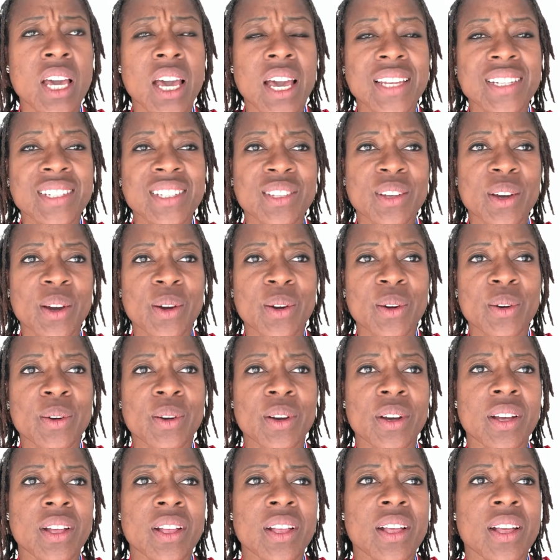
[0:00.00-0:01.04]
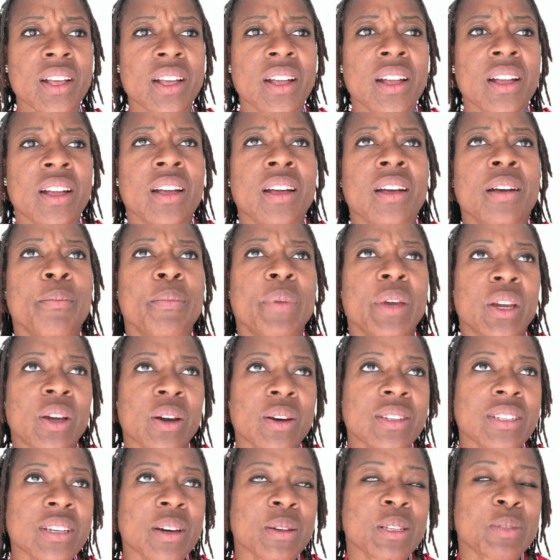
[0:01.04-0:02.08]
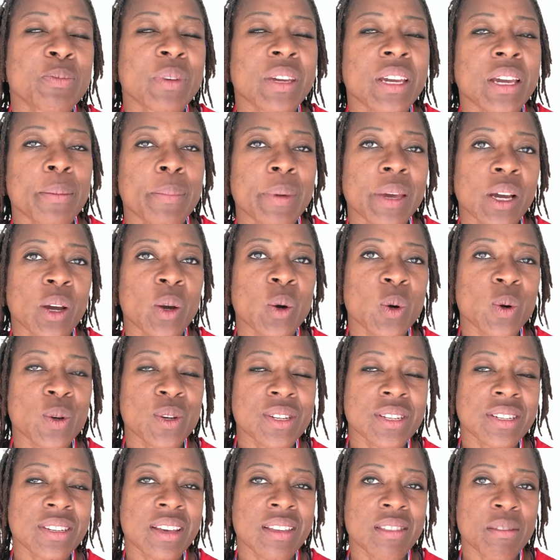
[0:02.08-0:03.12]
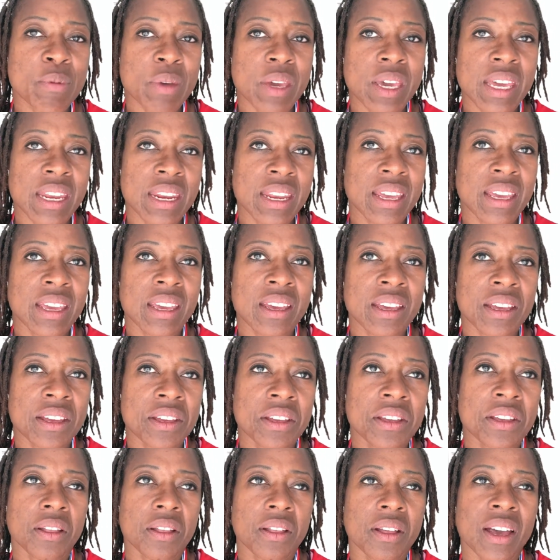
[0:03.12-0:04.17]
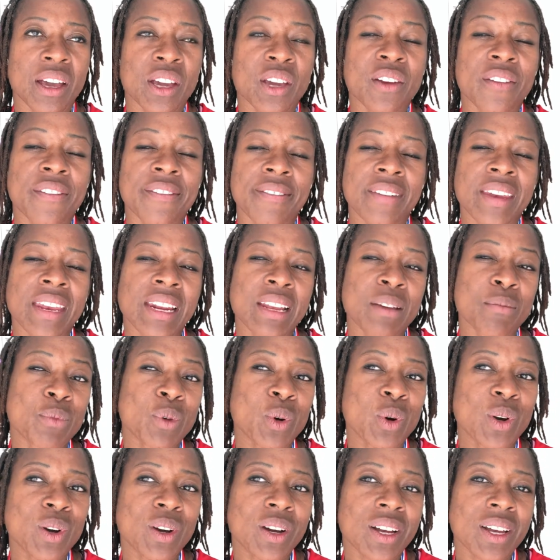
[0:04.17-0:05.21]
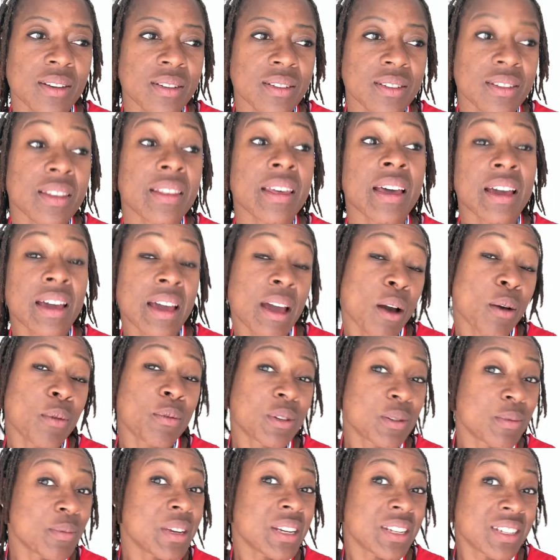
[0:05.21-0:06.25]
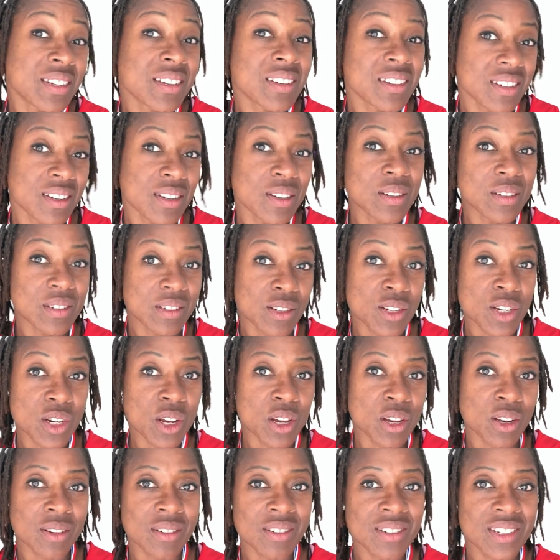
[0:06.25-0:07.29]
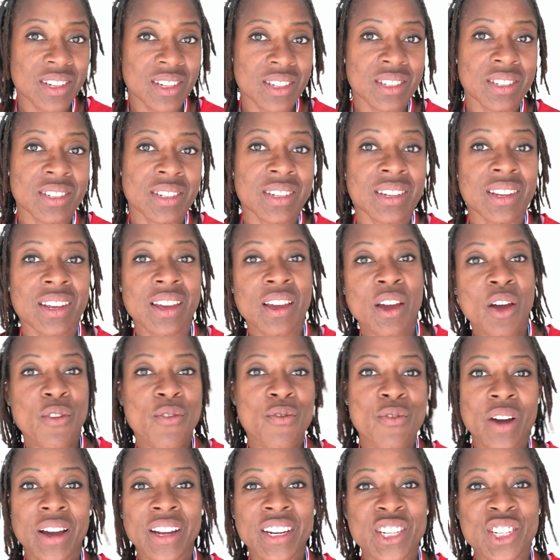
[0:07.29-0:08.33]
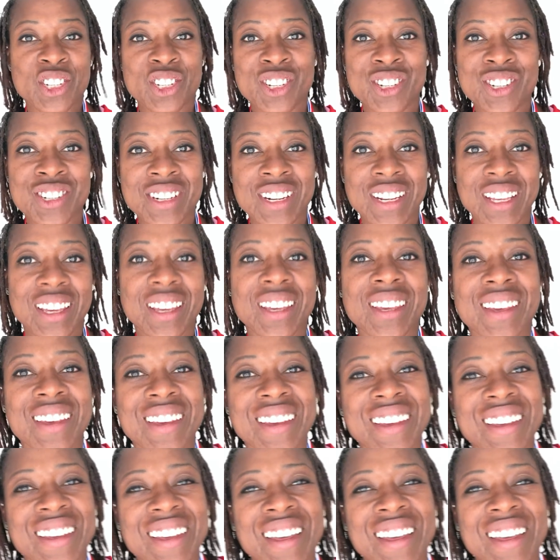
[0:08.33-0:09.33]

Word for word: And so, because I was being a bit cautious at the beginning, I could feel it more. So that helped me to, just run gingerly.